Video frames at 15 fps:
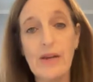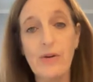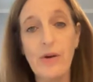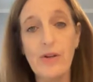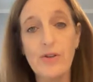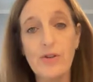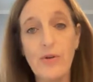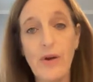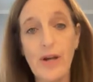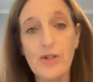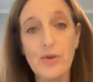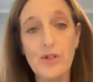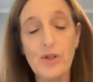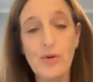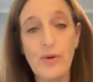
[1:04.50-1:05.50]
and her
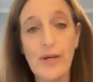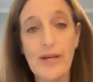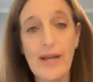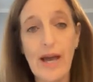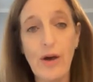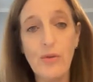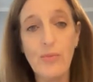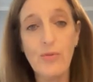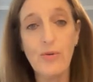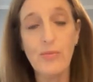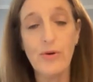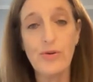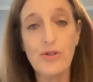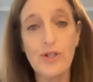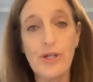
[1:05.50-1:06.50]
undergraduate degree in health
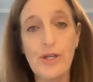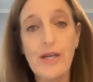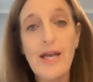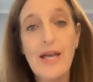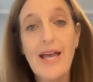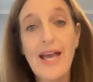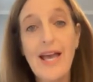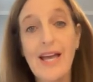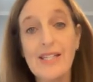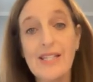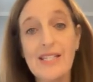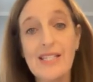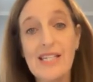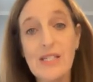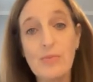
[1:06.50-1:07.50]
promotion and
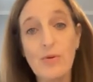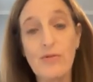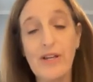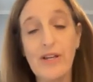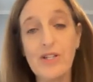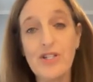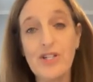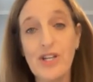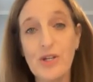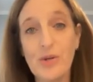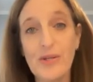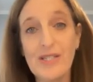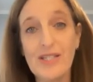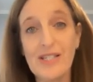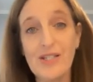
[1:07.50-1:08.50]
disease prevention at
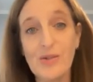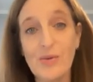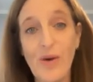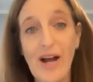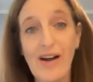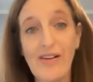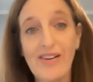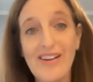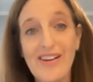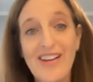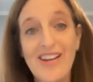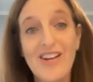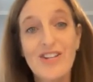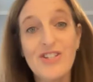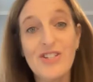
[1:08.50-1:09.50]
USC as well.
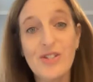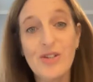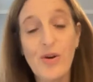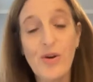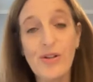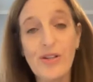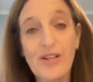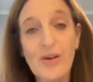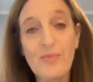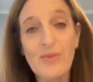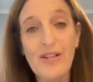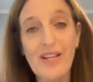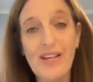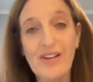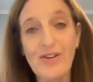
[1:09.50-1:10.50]
She's currently
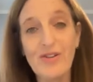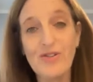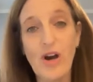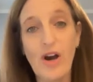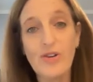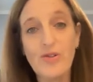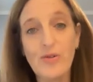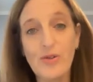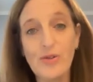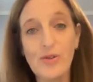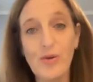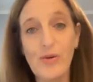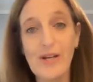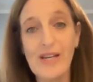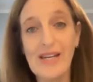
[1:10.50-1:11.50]
completing her doctoral
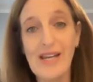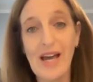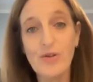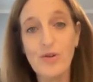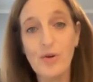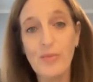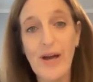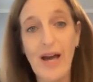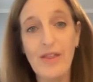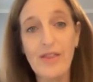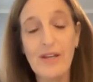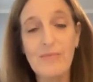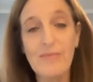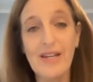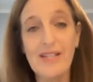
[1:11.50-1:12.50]
degree in
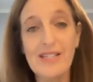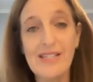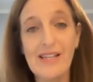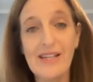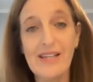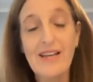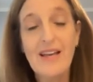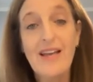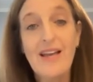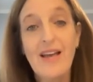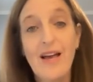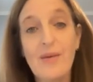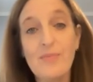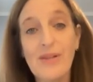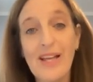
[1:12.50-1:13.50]
naturopathic medicine
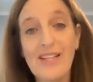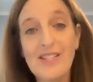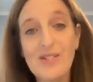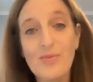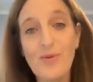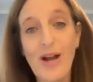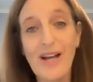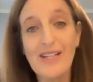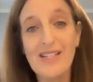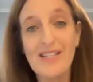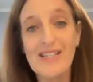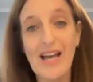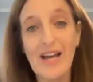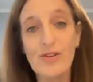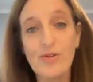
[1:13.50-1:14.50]
and plans to
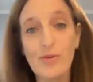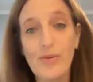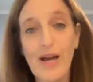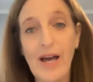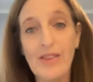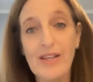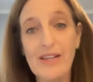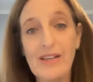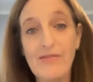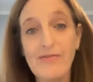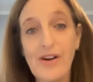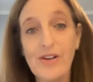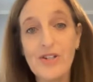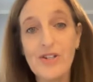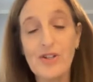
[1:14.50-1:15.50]
practice naturopathic and
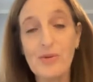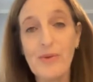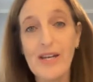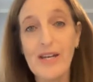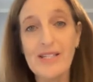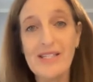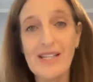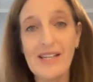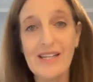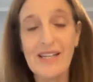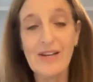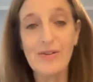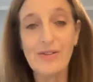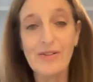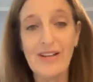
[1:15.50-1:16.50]
functional medicine
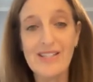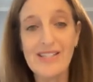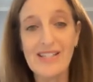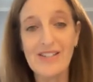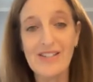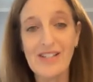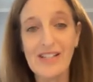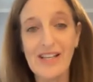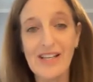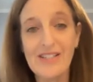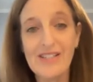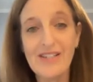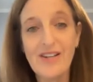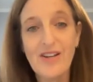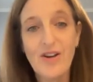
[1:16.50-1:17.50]
here in Los
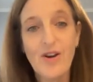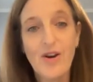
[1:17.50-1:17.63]
Angeles.